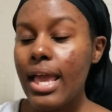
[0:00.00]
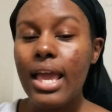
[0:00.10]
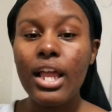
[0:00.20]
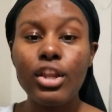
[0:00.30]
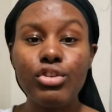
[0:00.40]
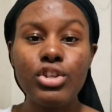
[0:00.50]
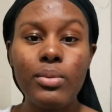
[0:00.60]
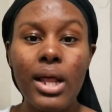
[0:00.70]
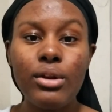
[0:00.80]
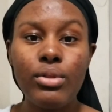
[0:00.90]
And usually when
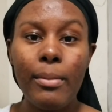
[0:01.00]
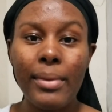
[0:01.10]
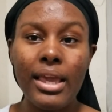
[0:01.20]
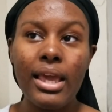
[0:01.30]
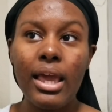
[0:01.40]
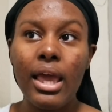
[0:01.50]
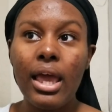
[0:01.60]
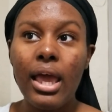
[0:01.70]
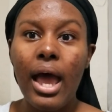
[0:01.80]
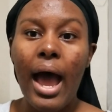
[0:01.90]
I do the meat,
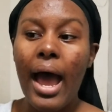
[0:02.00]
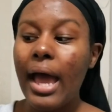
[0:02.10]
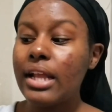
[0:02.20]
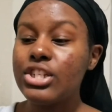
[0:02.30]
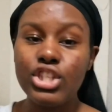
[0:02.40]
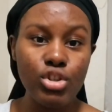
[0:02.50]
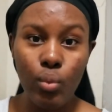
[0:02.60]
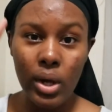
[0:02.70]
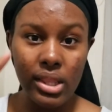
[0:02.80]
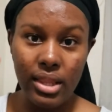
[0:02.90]
I just do
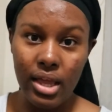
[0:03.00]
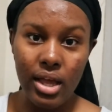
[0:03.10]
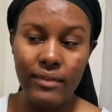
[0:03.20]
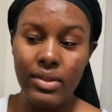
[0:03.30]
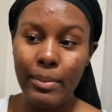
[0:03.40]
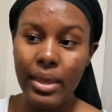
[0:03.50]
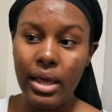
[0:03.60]
one thing of the meat,